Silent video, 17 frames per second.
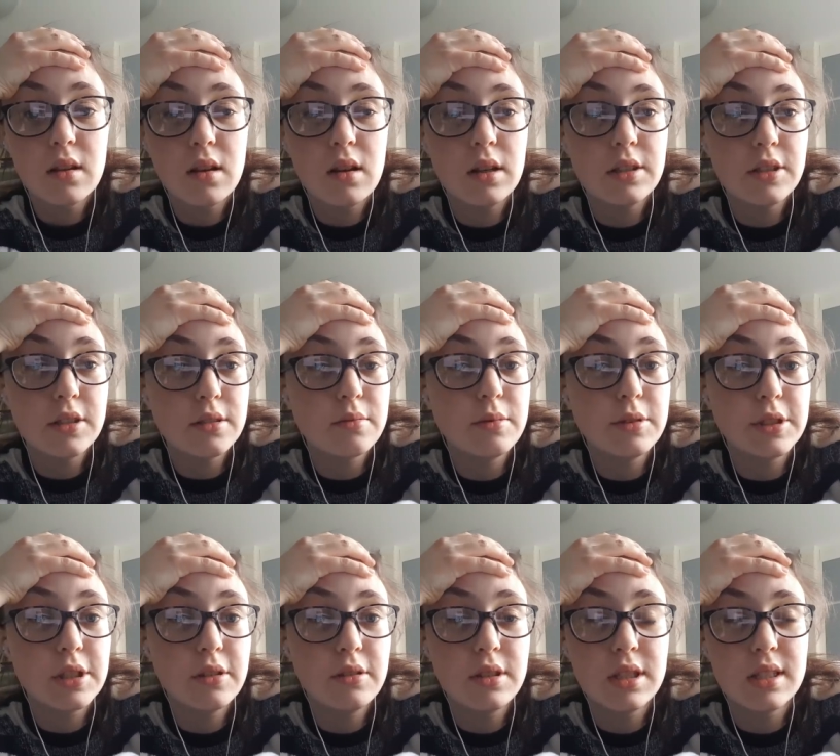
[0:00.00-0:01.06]
i just want to
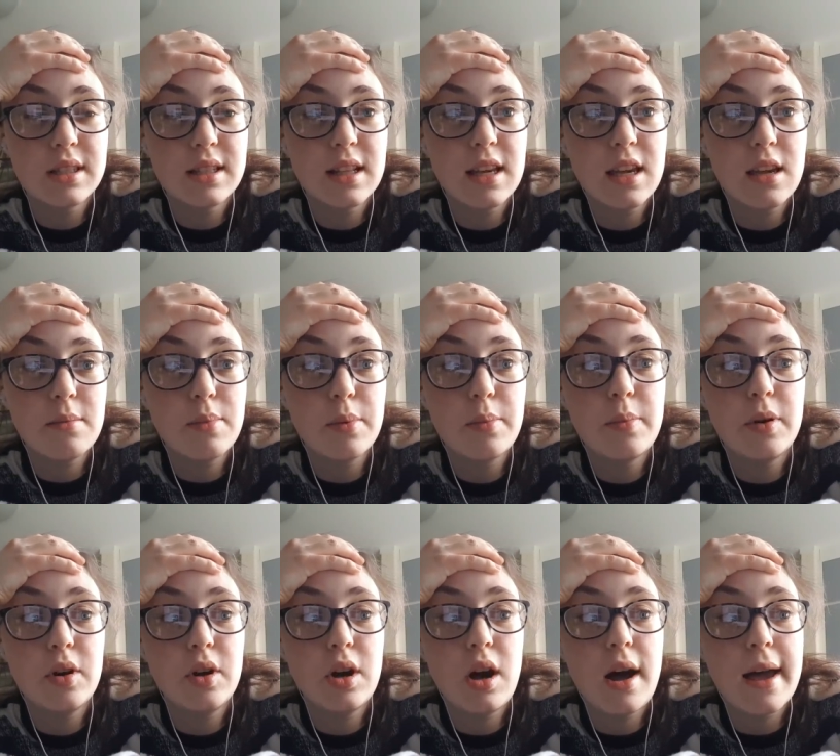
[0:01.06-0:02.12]
go to sleep
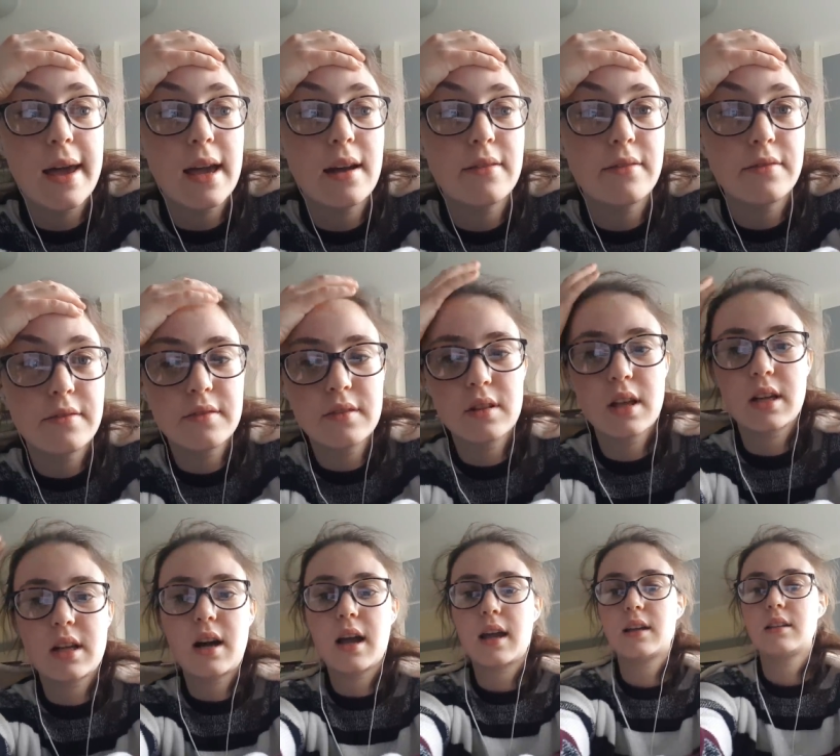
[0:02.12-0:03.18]
but i have like
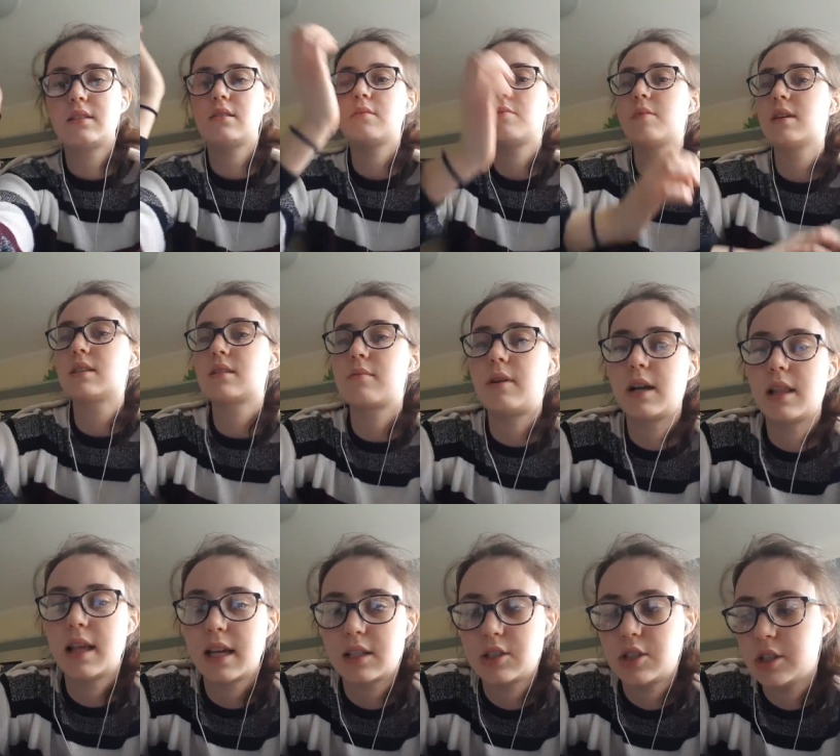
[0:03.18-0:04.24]
i had to miss my
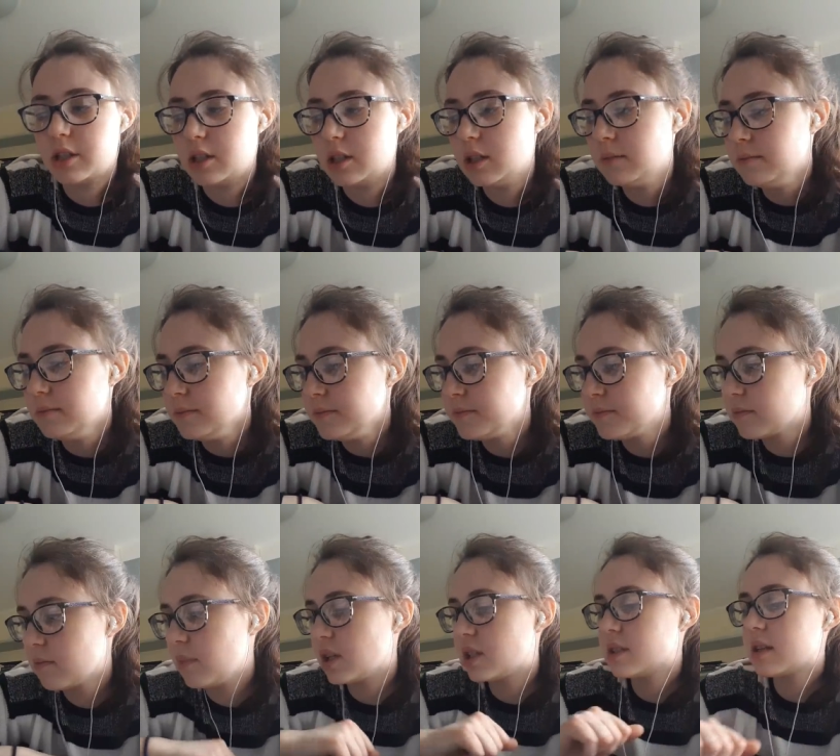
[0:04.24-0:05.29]
lecture
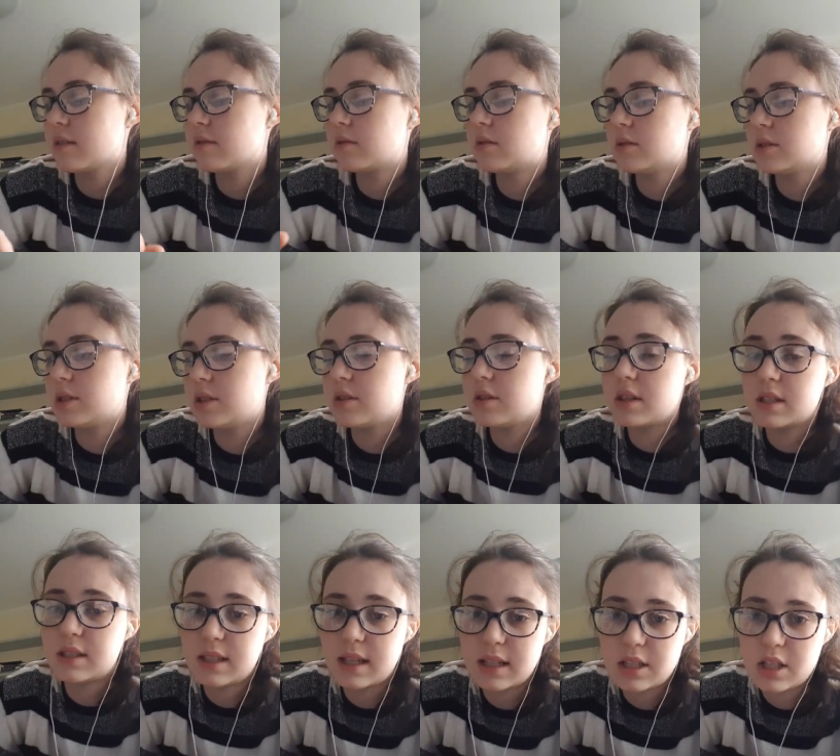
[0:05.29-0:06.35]
because i've got to do this
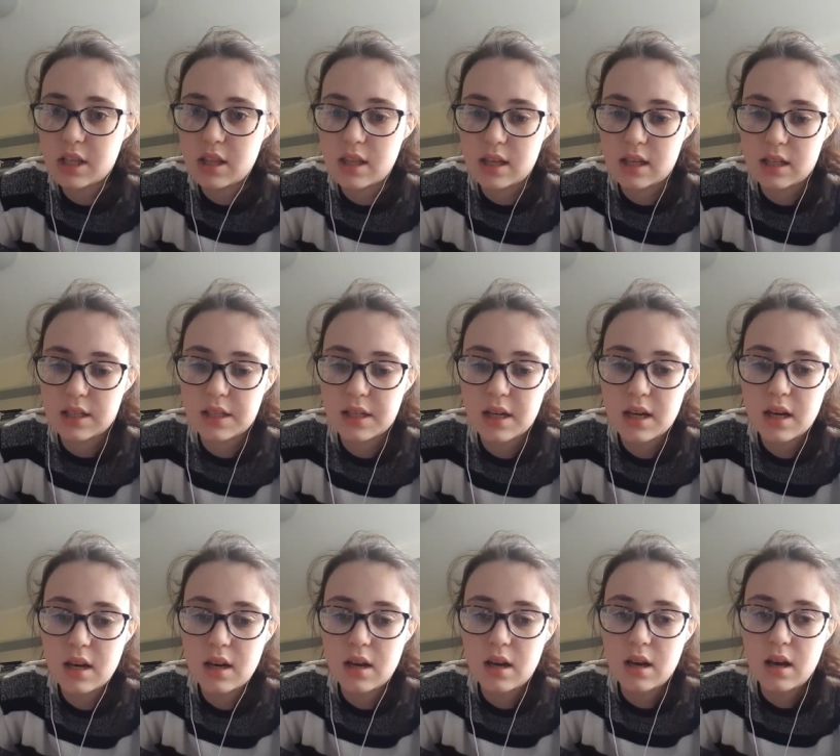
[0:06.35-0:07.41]
Sechi thing
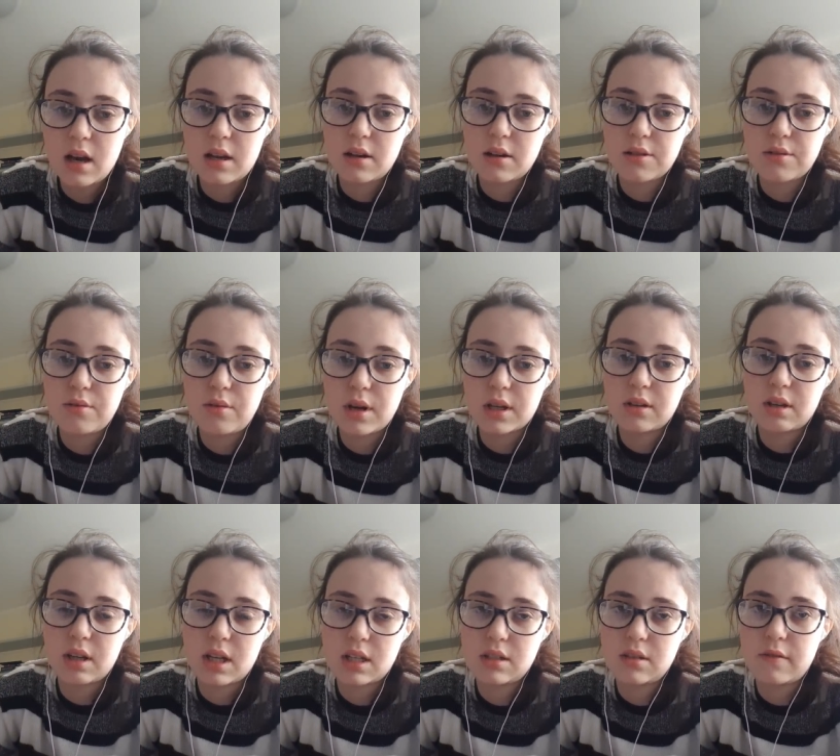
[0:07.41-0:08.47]
and i thought i could
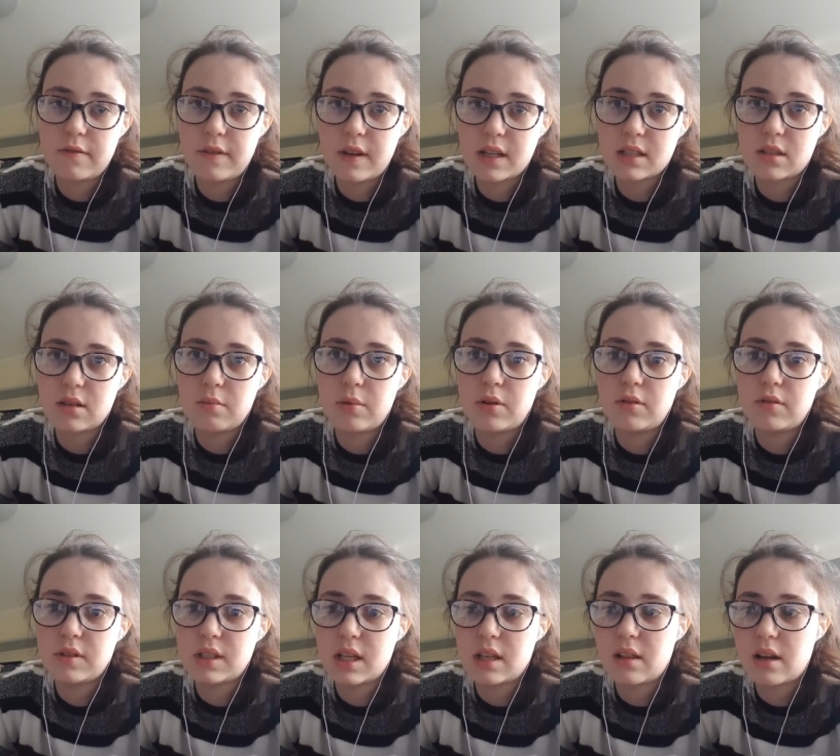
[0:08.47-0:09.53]
get it done faster but
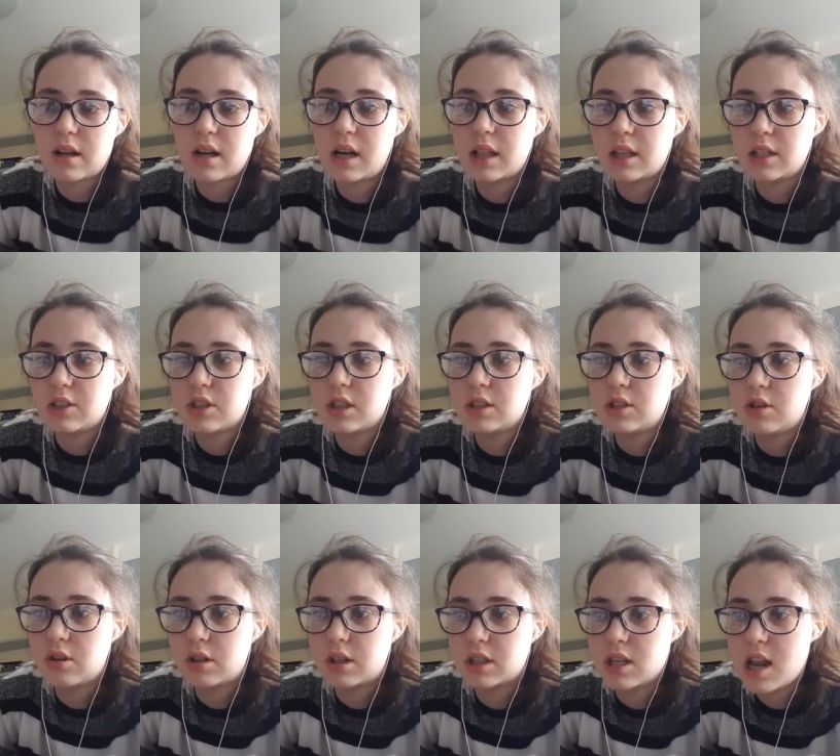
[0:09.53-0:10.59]
obviously like i literally
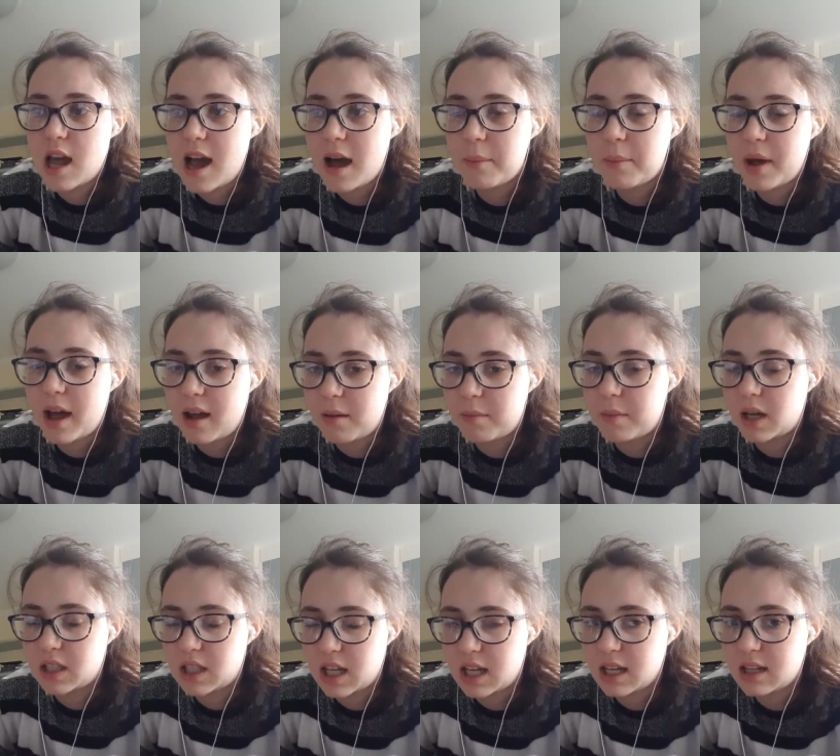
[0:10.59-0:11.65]
took a nap at my
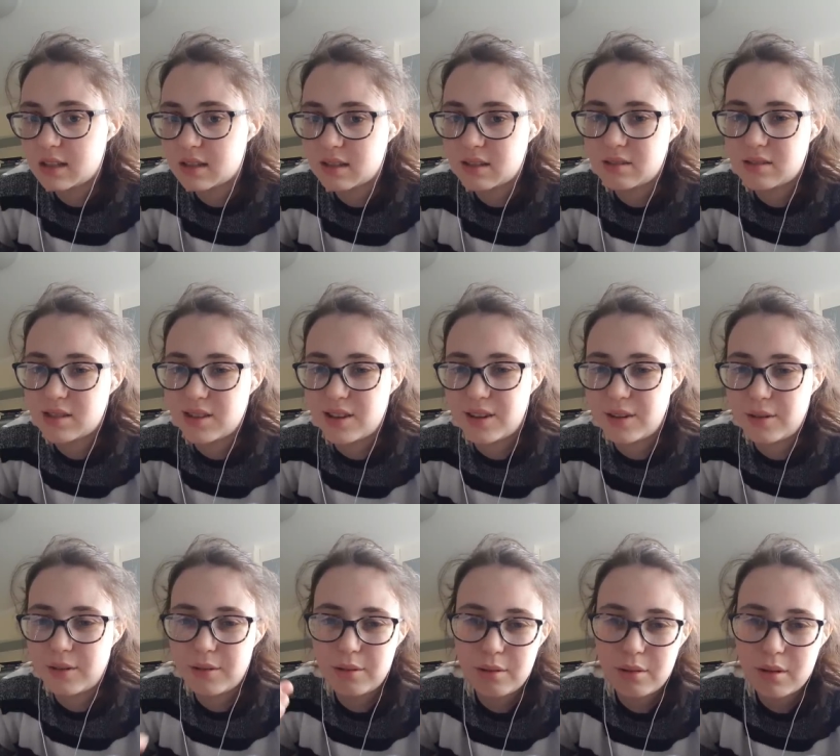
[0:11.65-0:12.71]
desk so